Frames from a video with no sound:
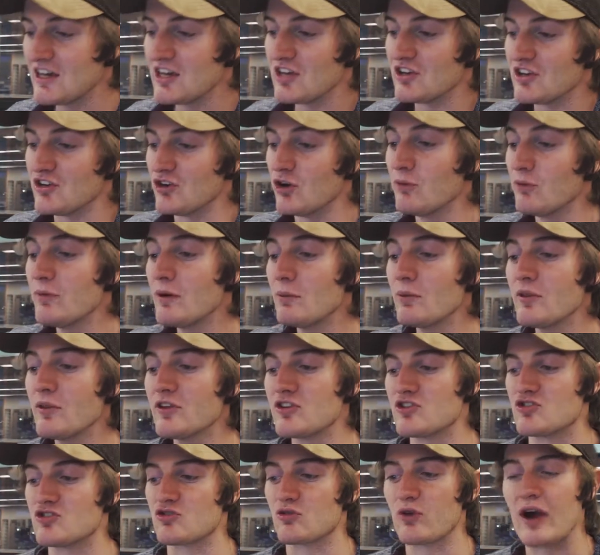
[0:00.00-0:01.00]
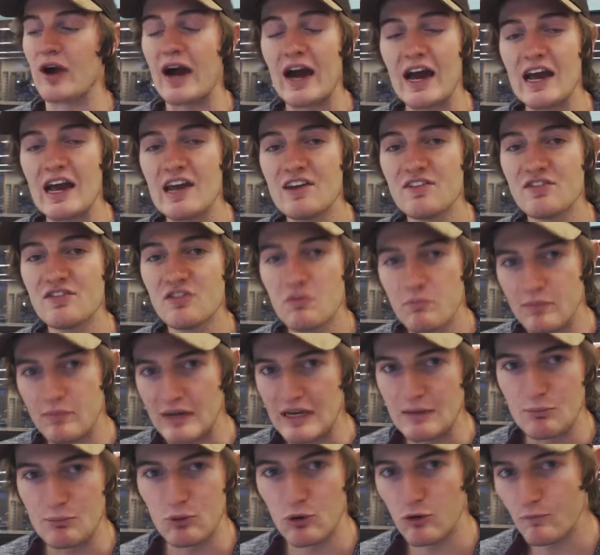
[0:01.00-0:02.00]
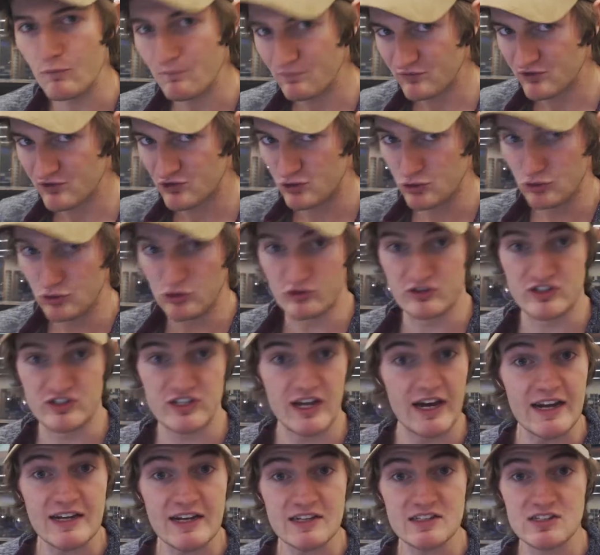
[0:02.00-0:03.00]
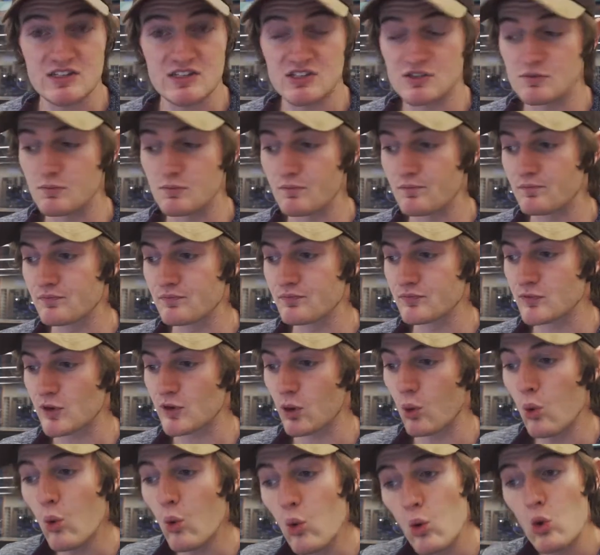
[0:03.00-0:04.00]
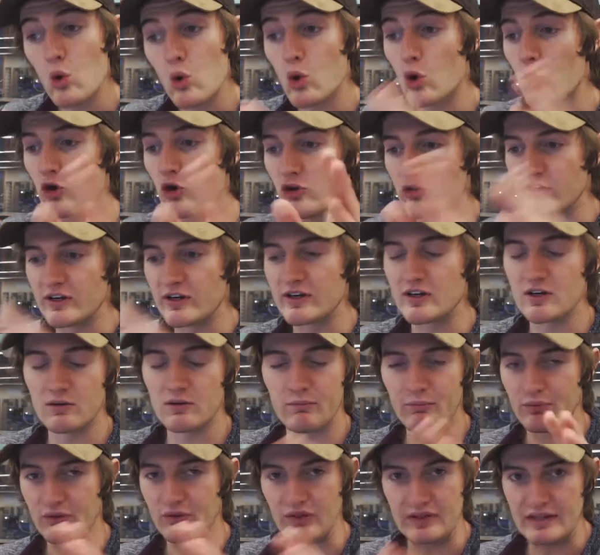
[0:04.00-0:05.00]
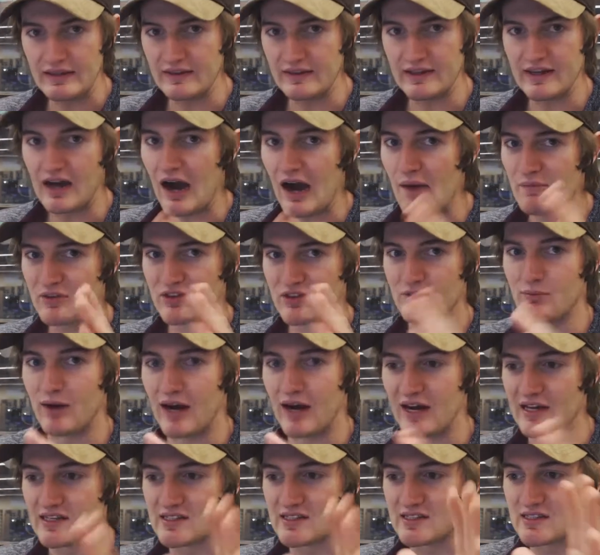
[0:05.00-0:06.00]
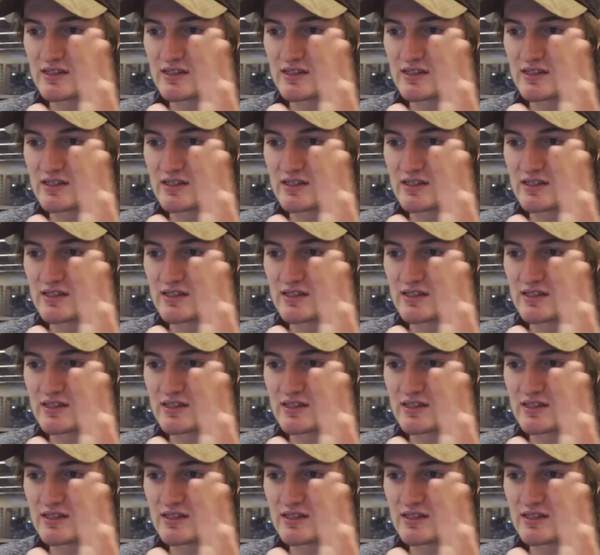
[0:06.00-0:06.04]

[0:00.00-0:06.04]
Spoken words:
You'll be able to drive people to your sites, or you can completely optimize